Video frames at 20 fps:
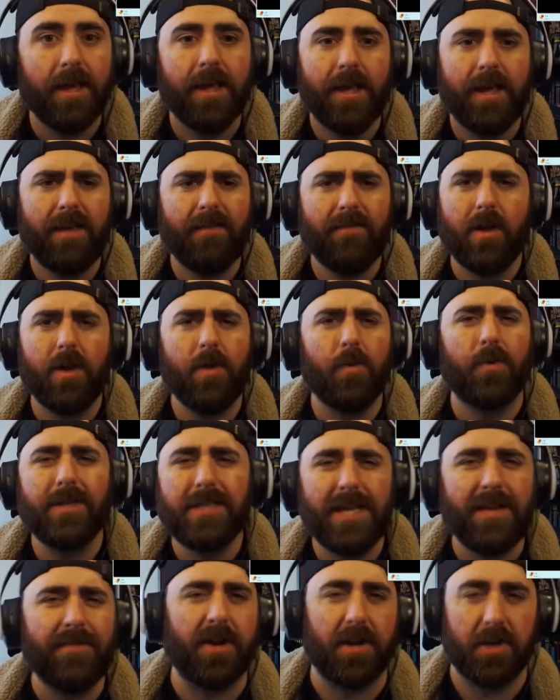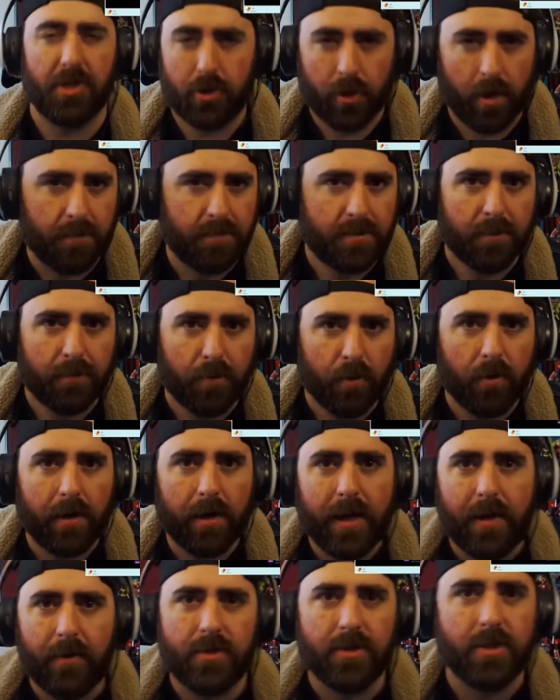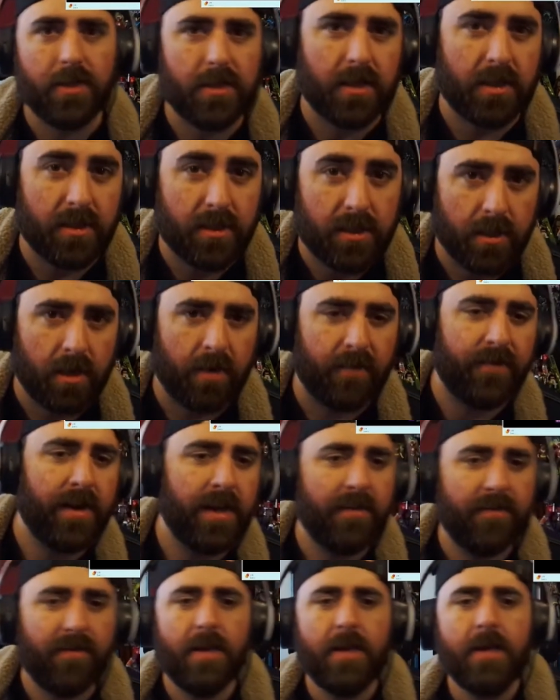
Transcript: even though he wasn't even a Trump supporter, he was just conservative.